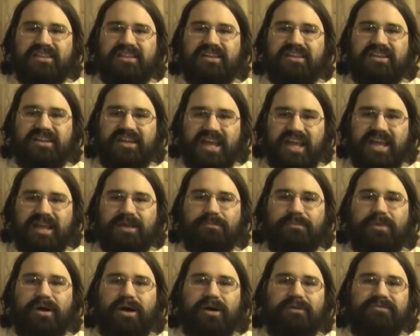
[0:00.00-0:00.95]
The
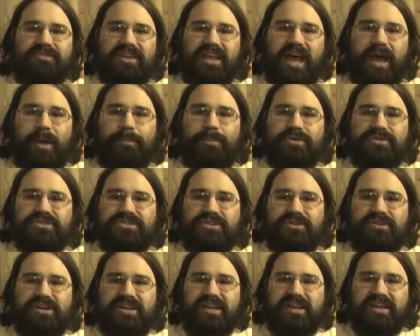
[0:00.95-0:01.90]
name of the
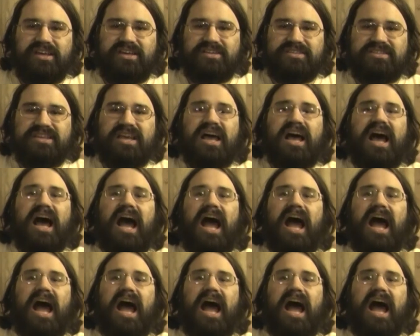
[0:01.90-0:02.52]
episode is